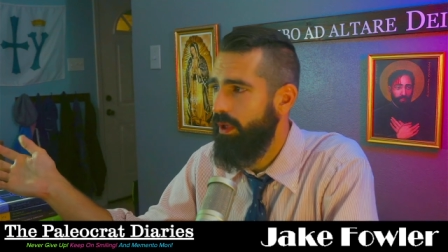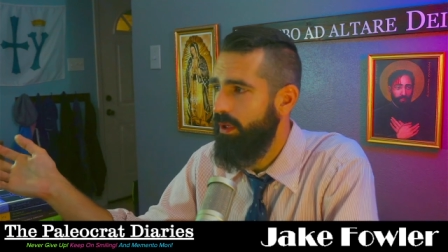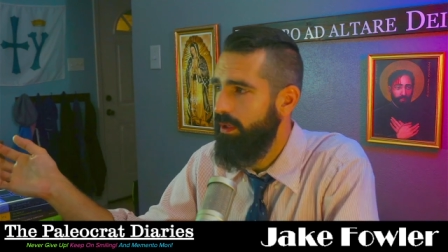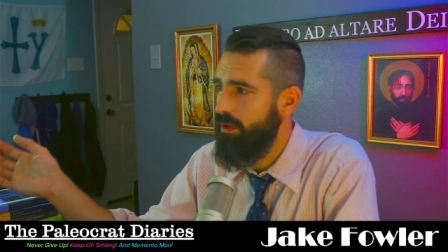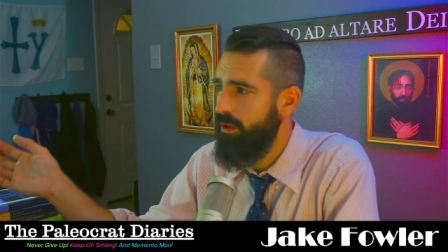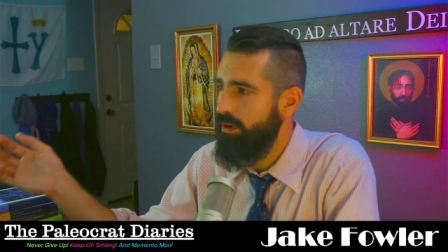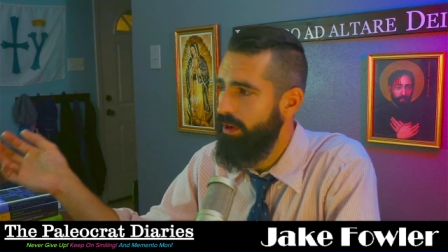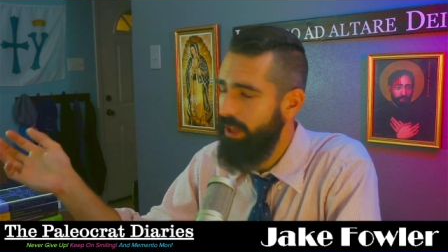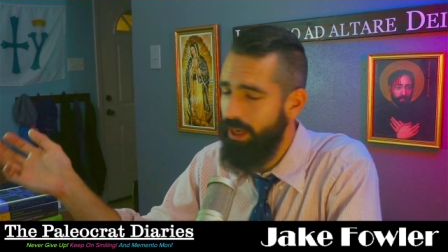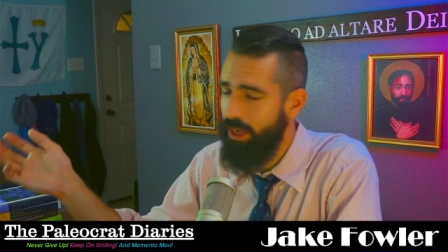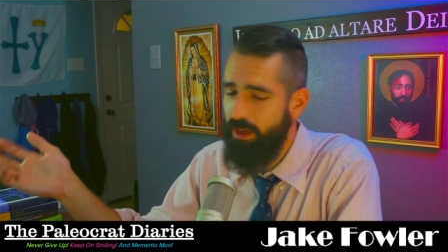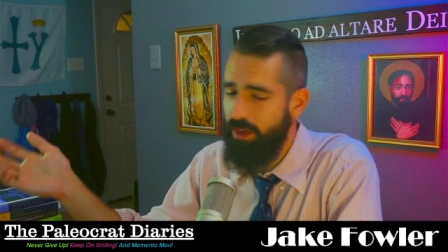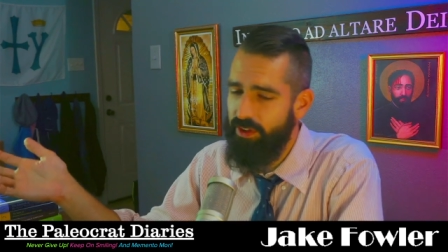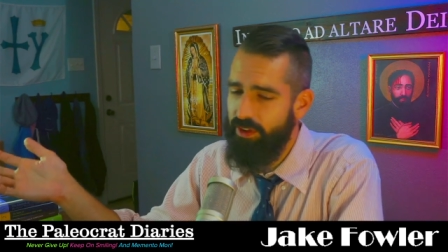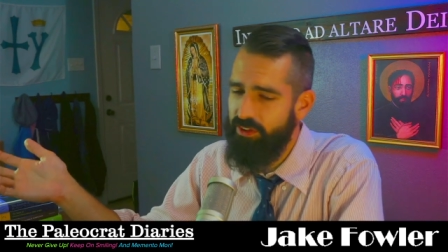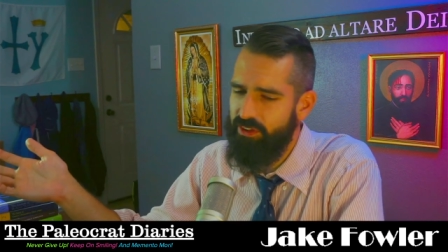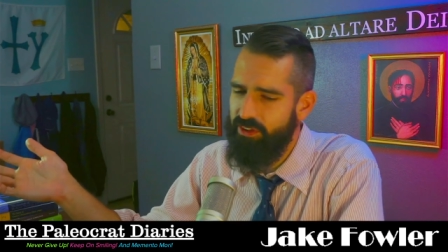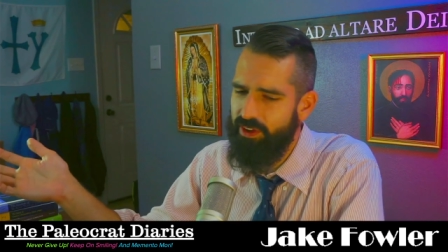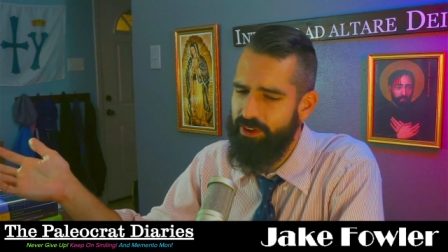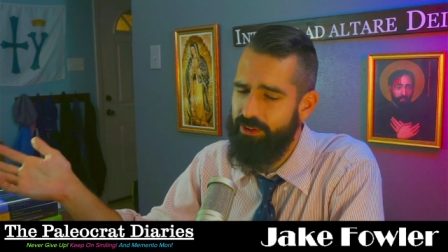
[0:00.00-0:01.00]
Nicholas
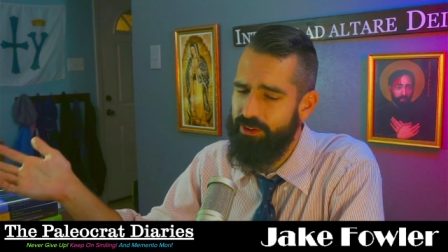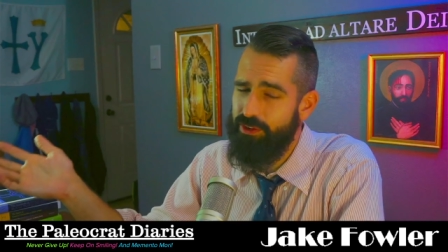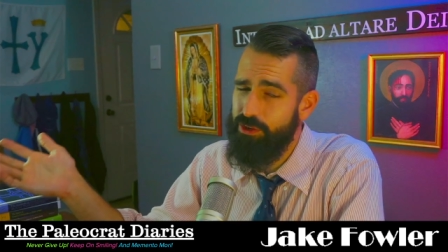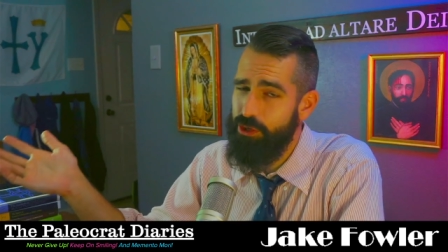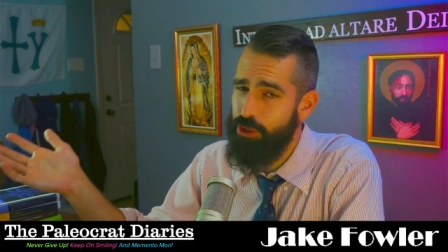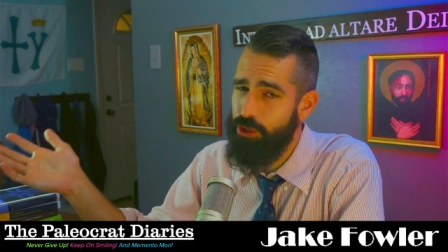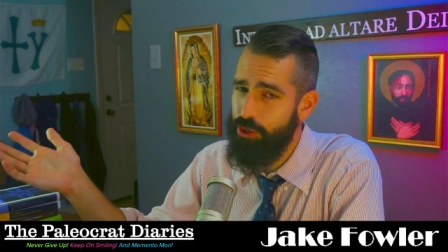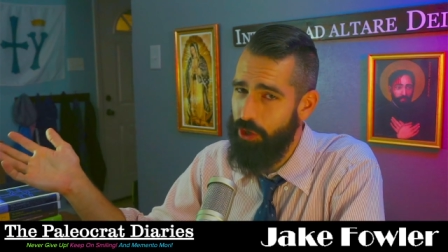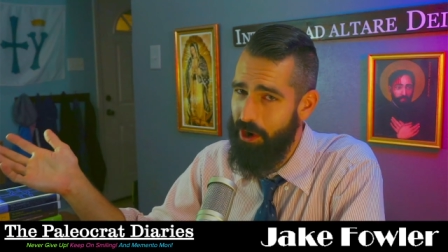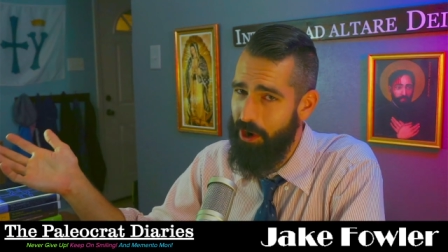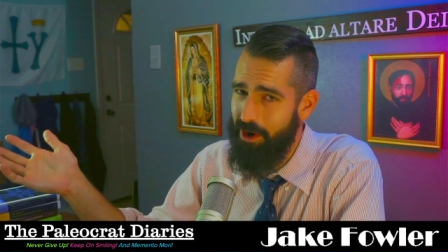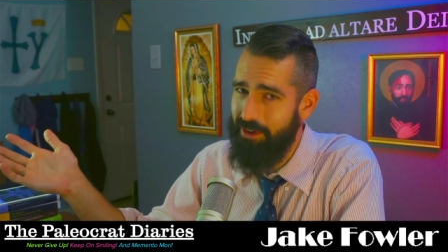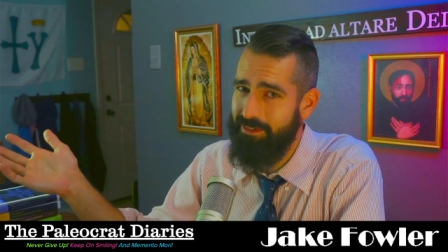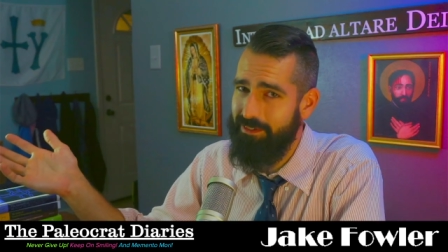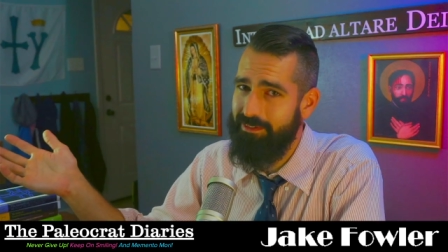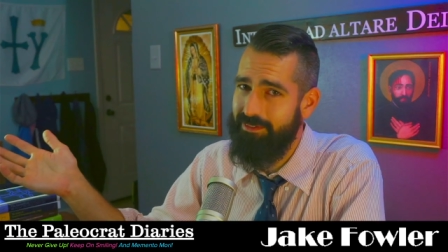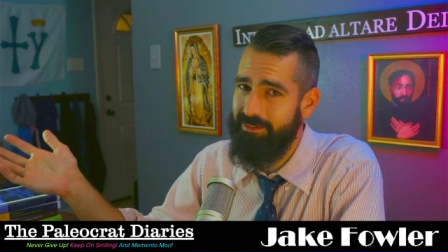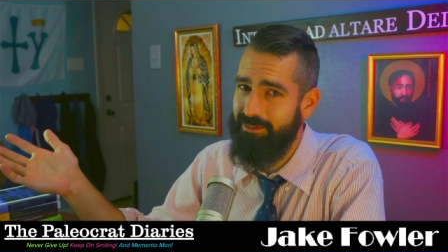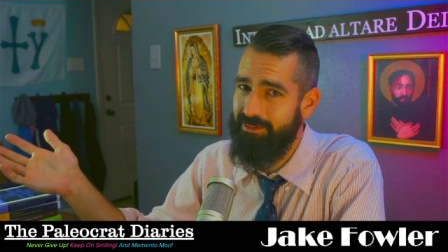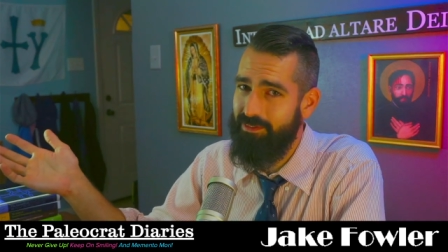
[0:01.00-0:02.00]
says, Sure,
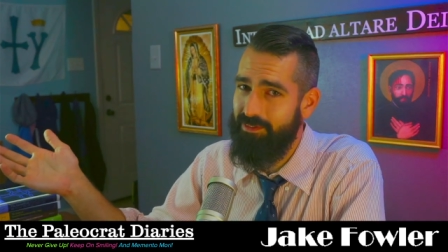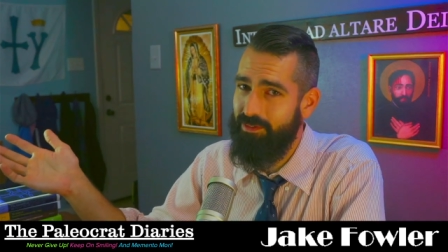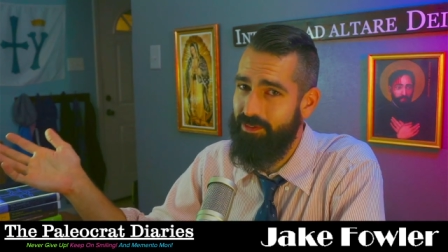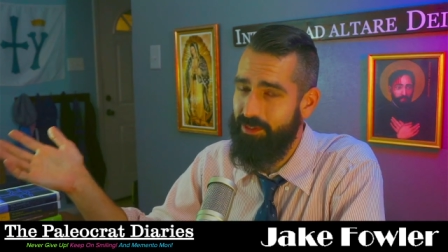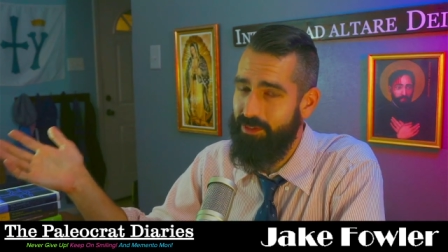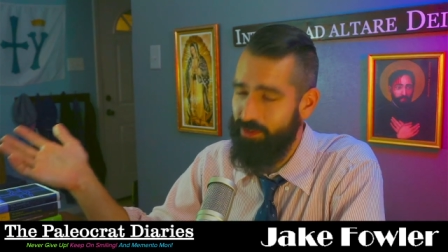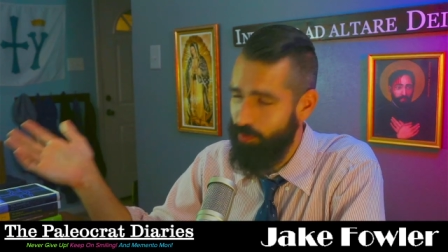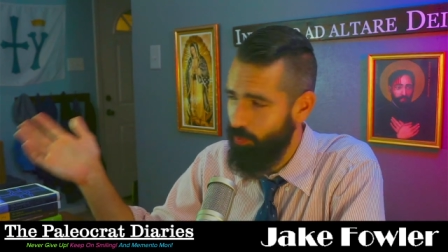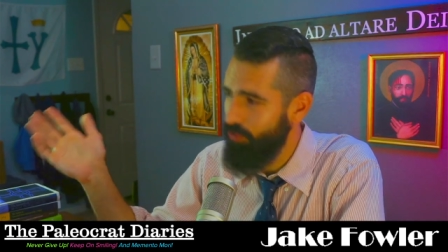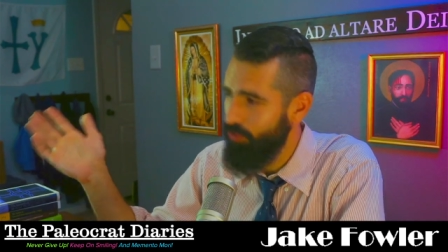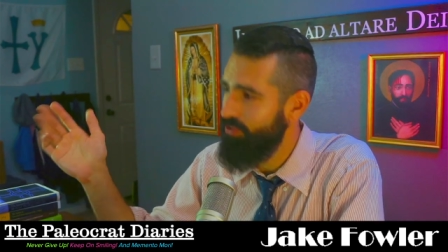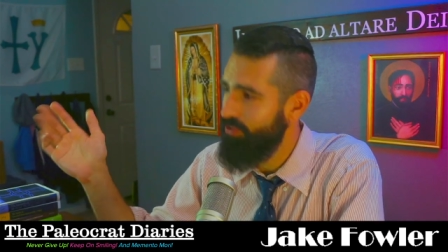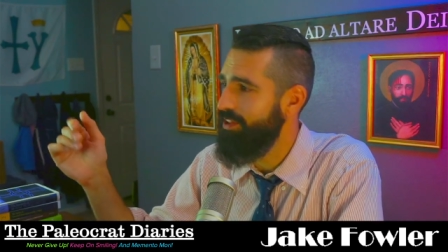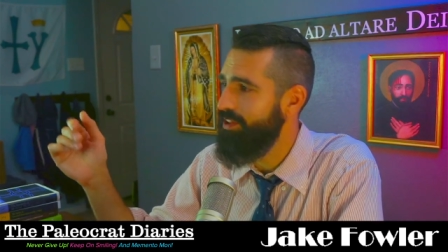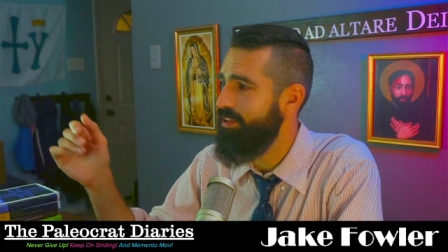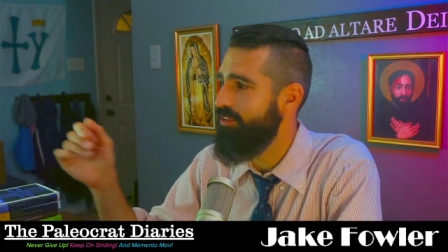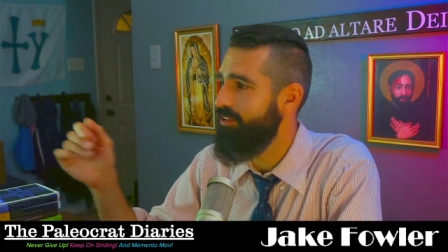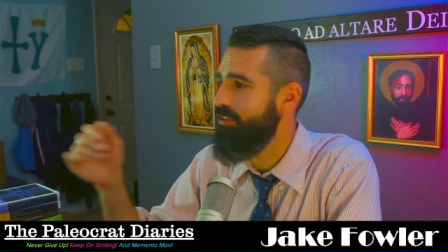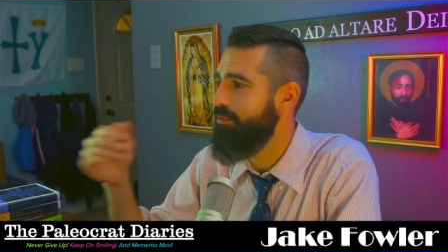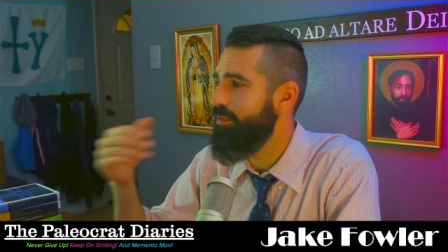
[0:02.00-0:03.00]
we'll send you
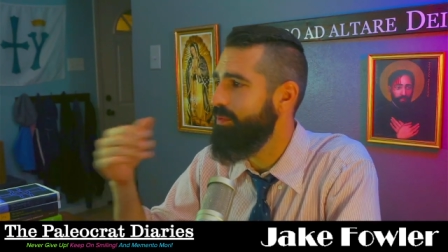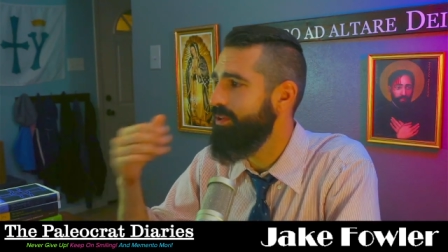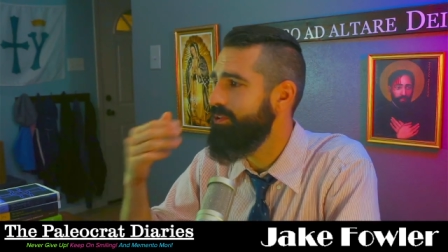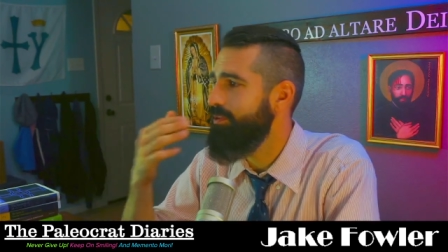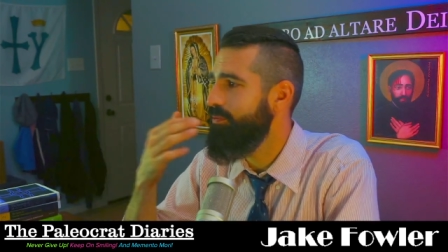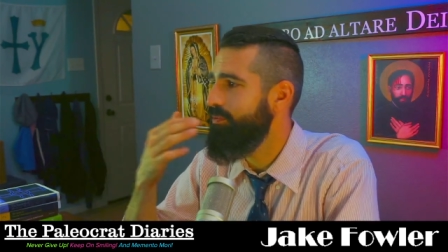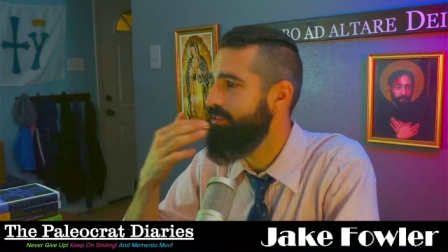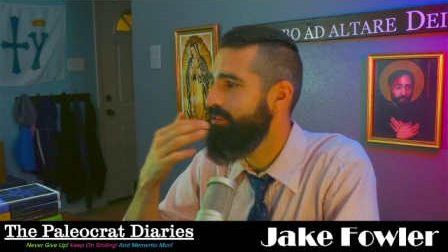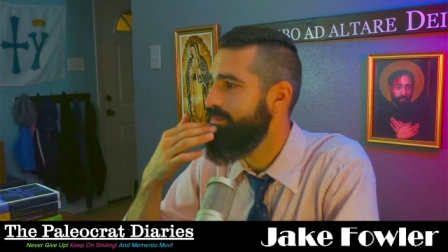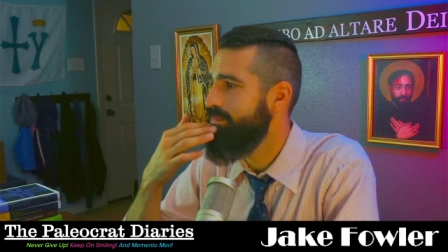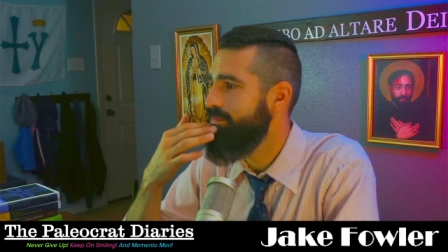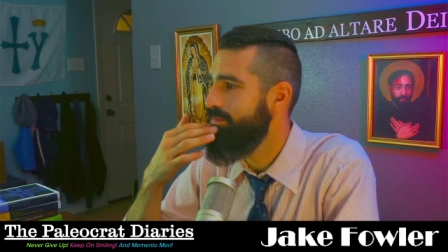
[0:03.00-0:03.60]
some bishops.